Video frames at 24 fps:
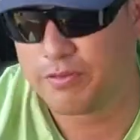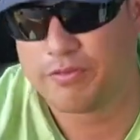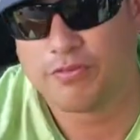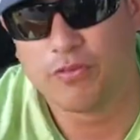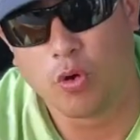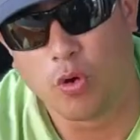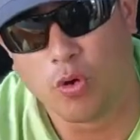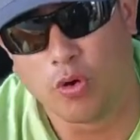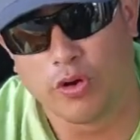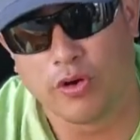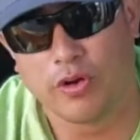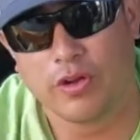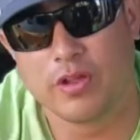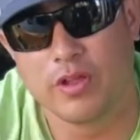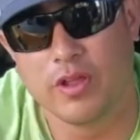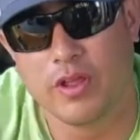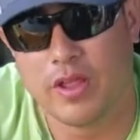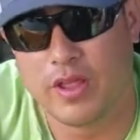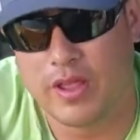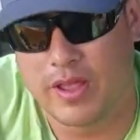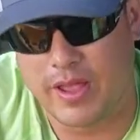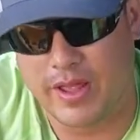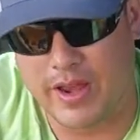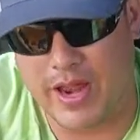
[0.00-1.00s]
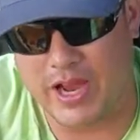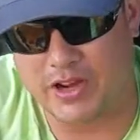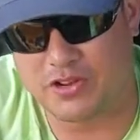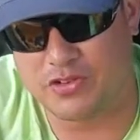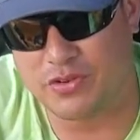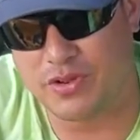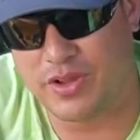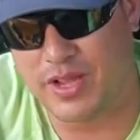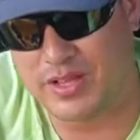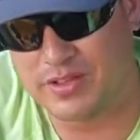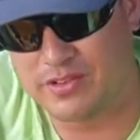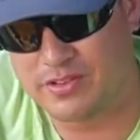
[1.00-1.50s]
forward, and
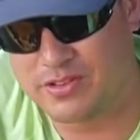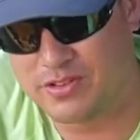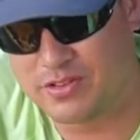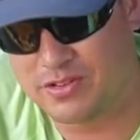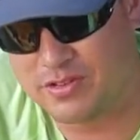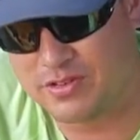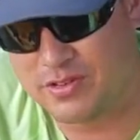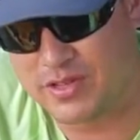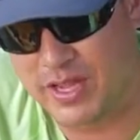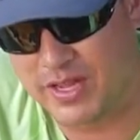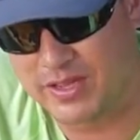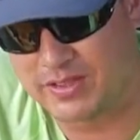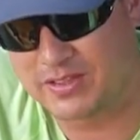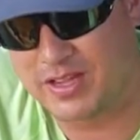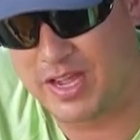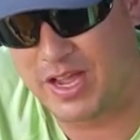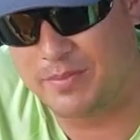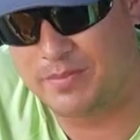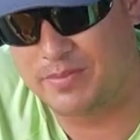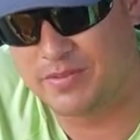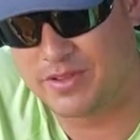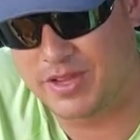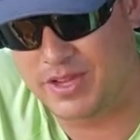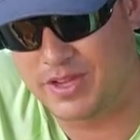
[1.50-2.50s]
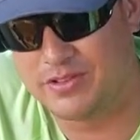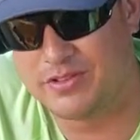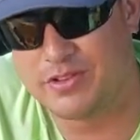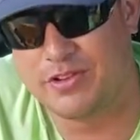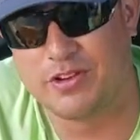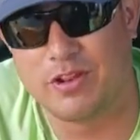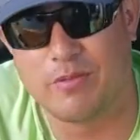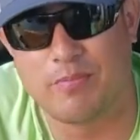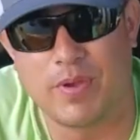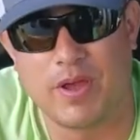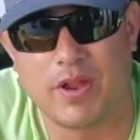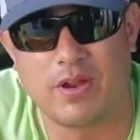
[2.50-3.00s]
actually it's 10 times easier
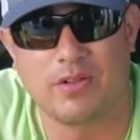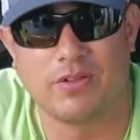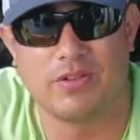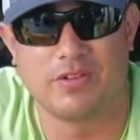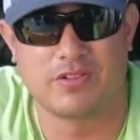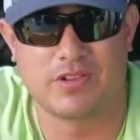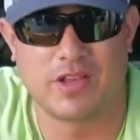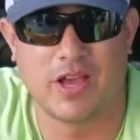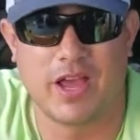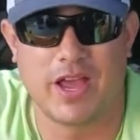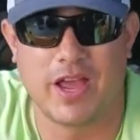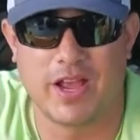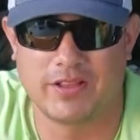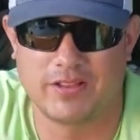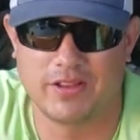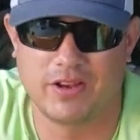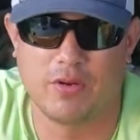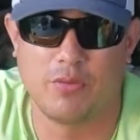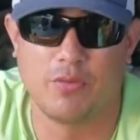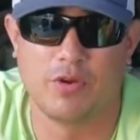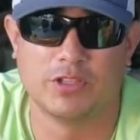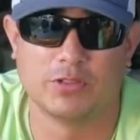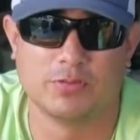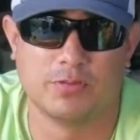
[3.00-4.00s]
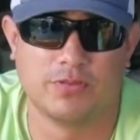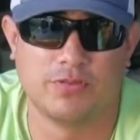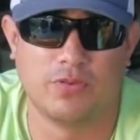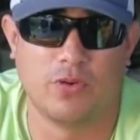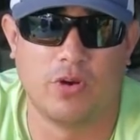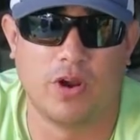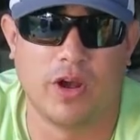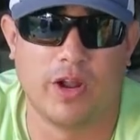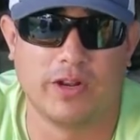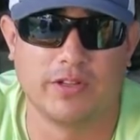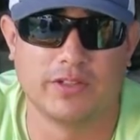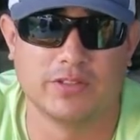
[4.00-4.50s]
to pedal this kayak than it was
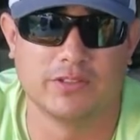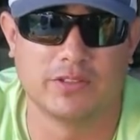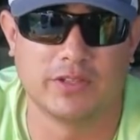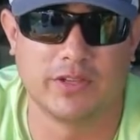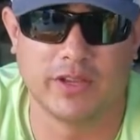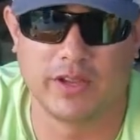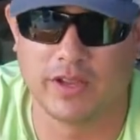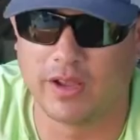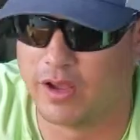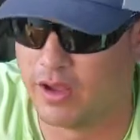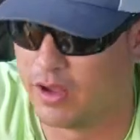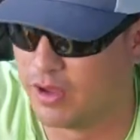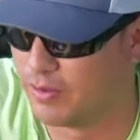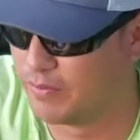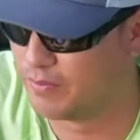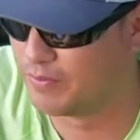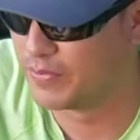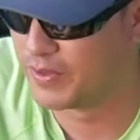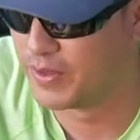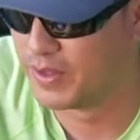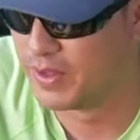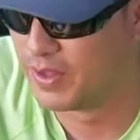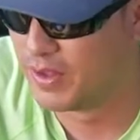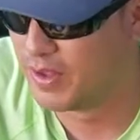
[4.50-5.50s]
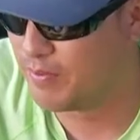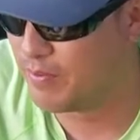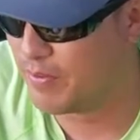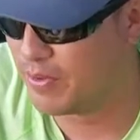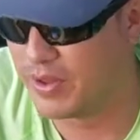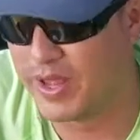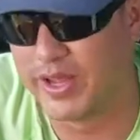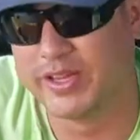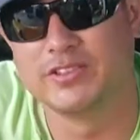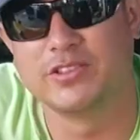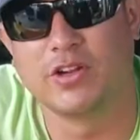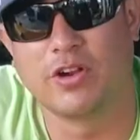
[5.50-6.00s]
before, honestly. My
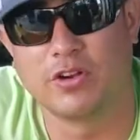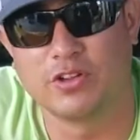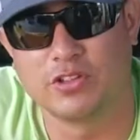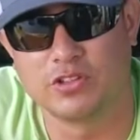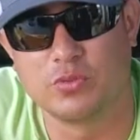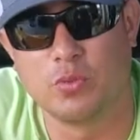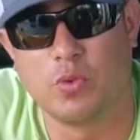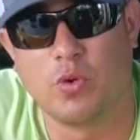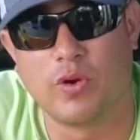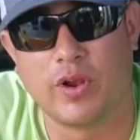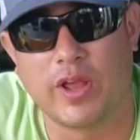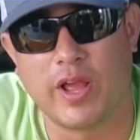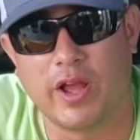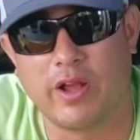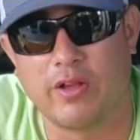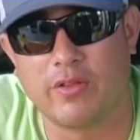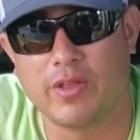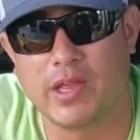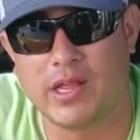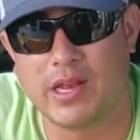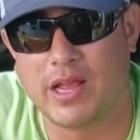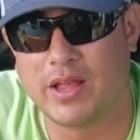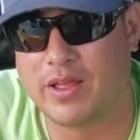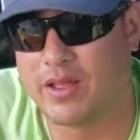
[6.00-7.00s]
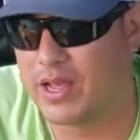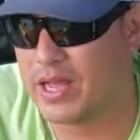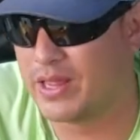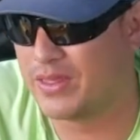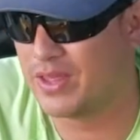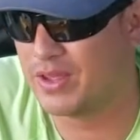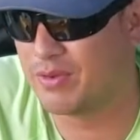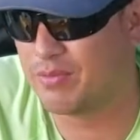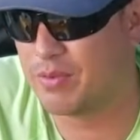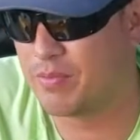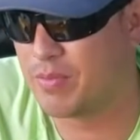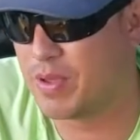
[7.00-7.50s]
legs aren't as worn out, and I
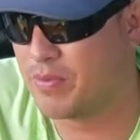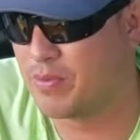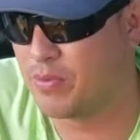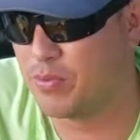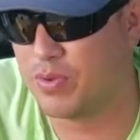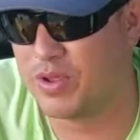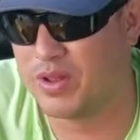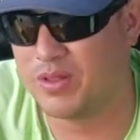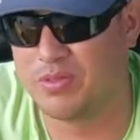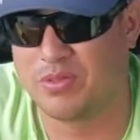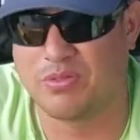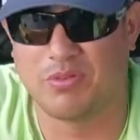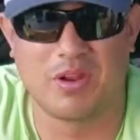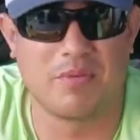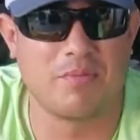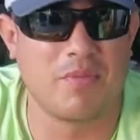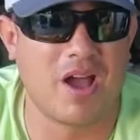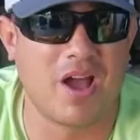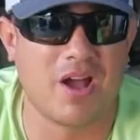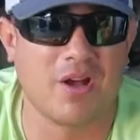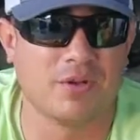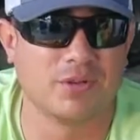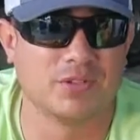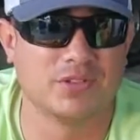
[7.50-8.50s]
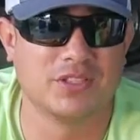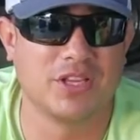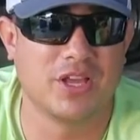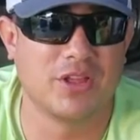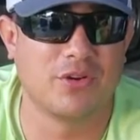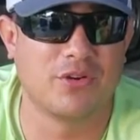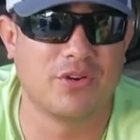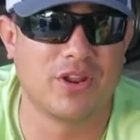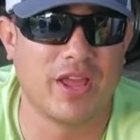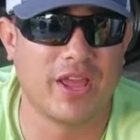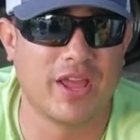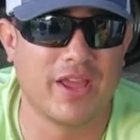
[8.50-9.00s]
think we maybe went 3 miles the
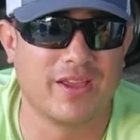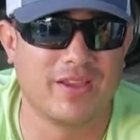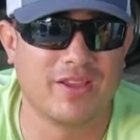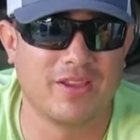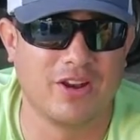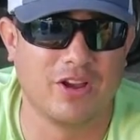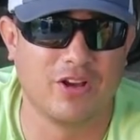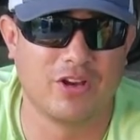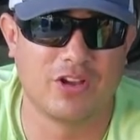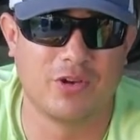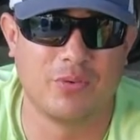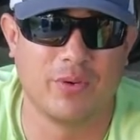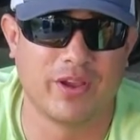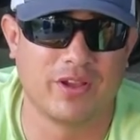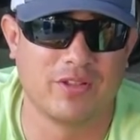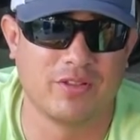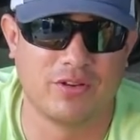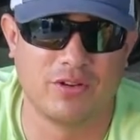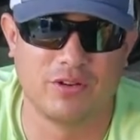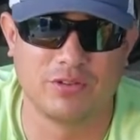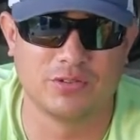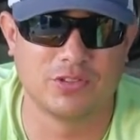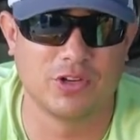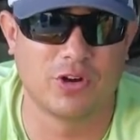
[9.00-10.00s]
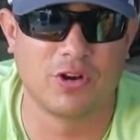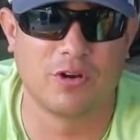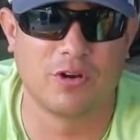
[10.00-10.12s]
other day, you know, a quick little turn